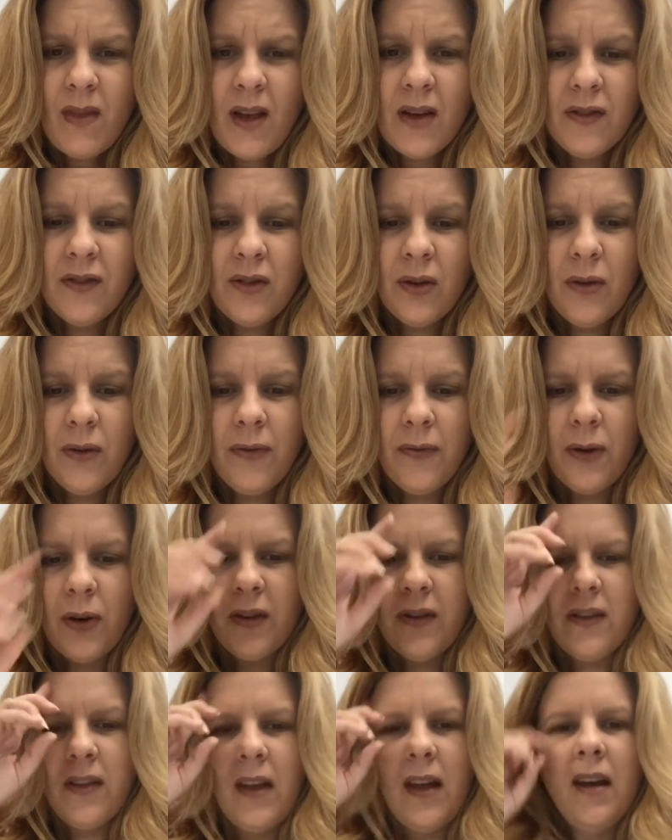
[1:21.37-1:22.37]
So the
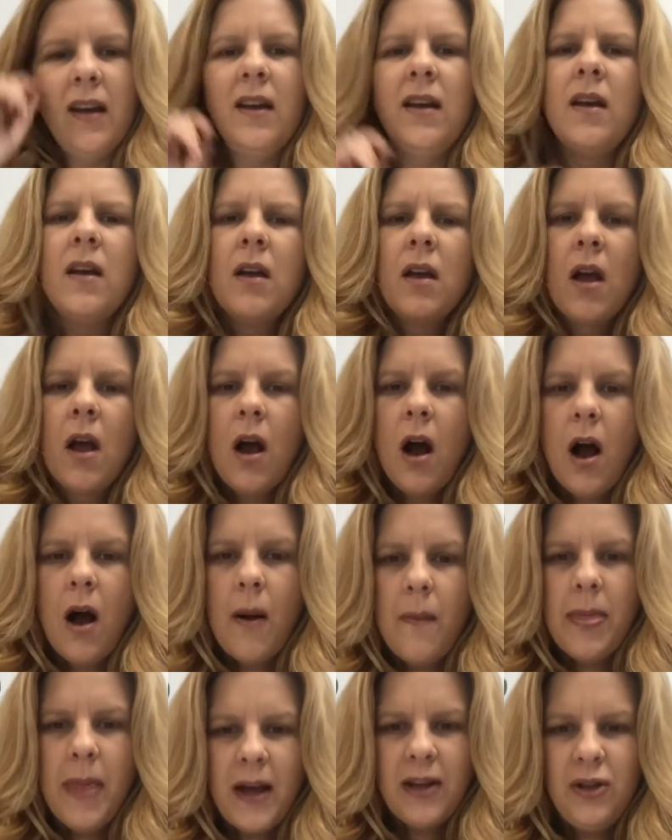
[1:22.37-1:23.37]
first thing
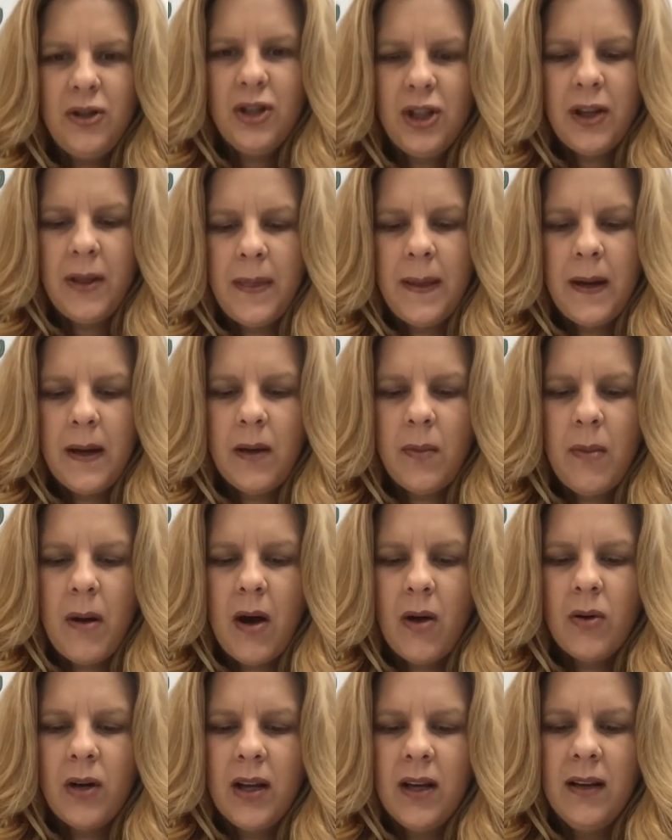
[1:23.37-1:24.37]
that you should think
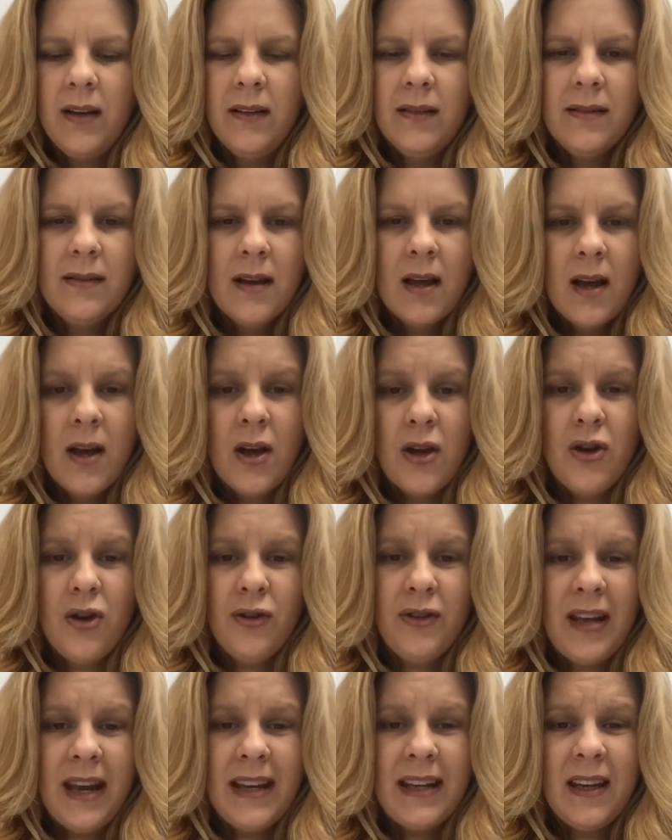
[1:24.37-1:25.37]
about is you're
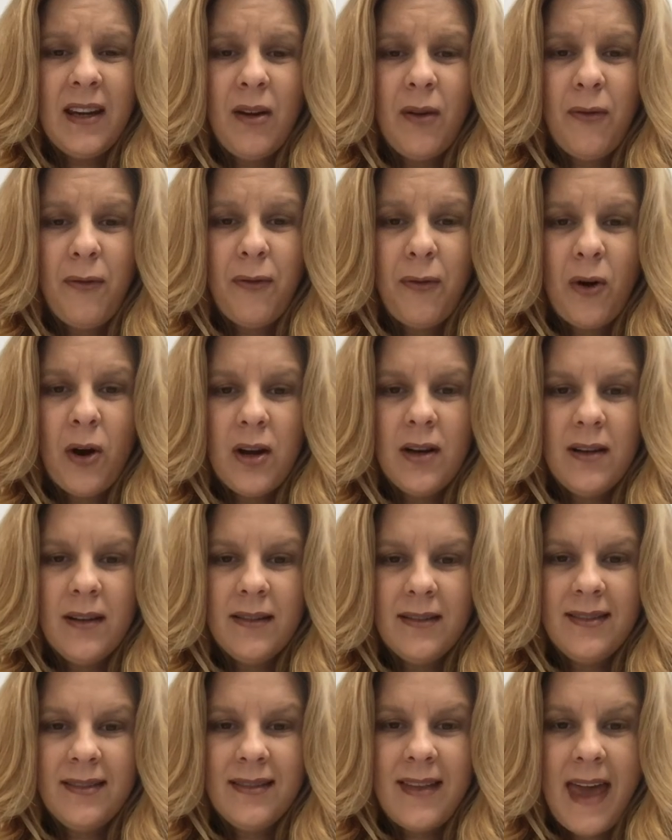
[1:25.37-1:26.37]
taking a front
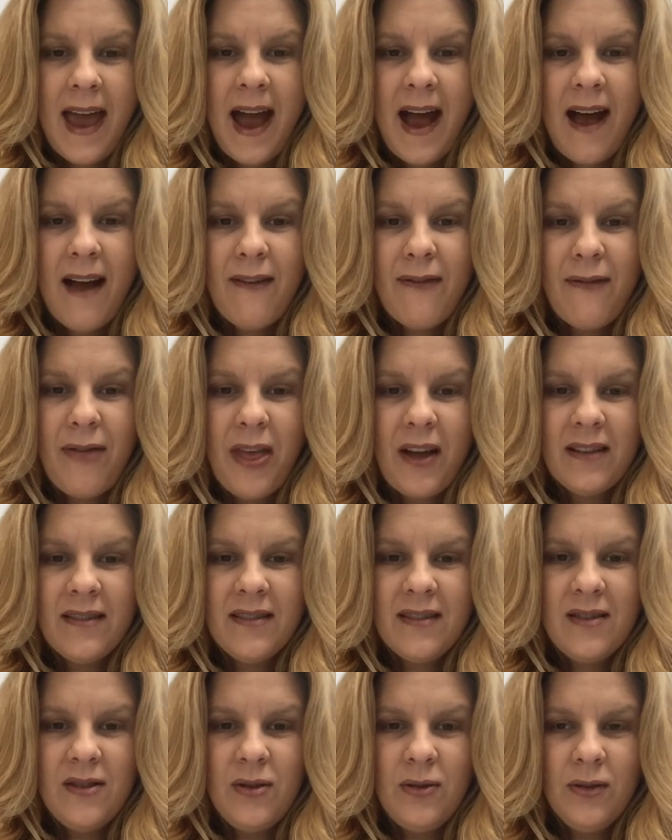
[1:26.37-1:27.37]
staff that's
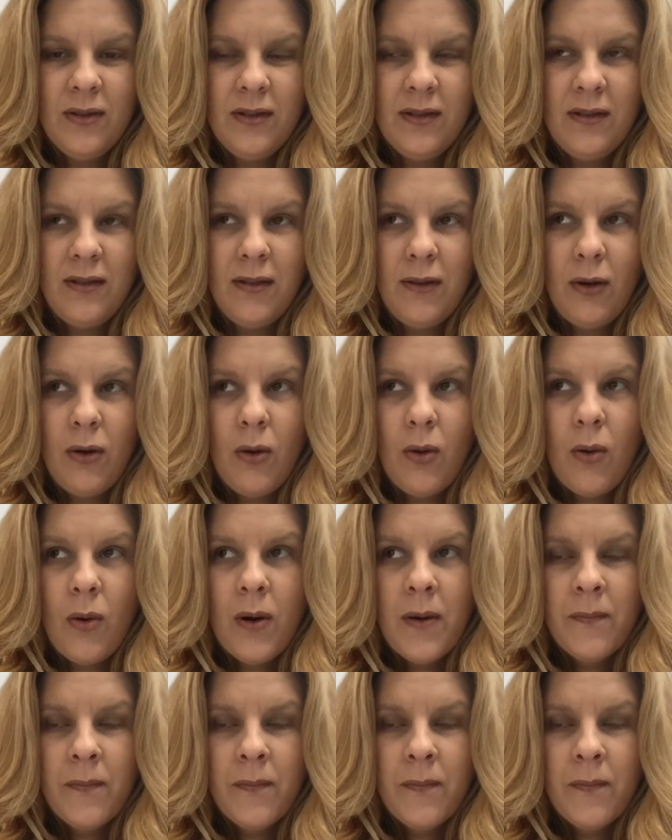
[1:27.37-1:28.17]
used to